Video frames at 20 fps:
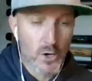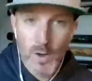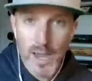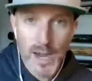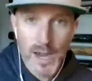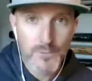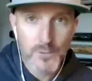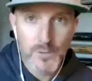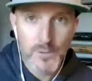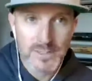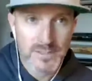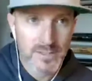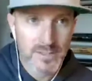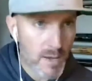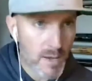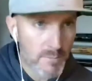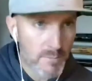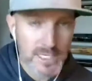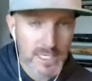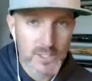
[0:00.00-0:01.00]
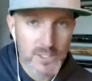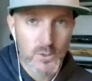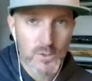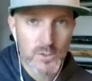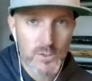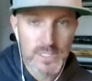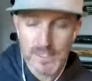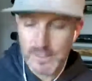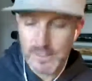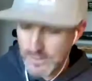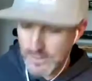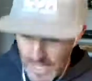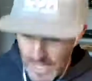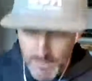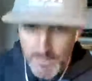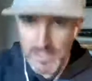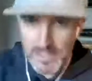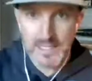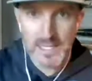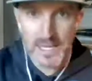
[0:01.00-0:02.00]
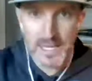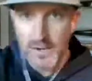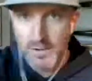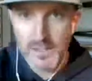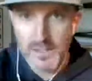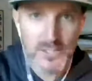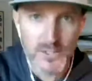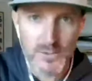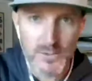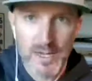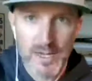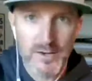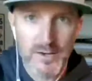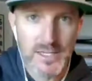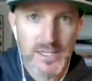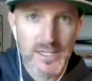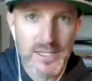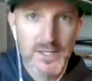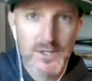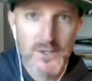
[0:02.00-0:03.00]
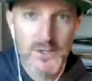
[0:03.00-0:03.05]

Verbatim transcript: after it dominate georgetown dominate the areas around it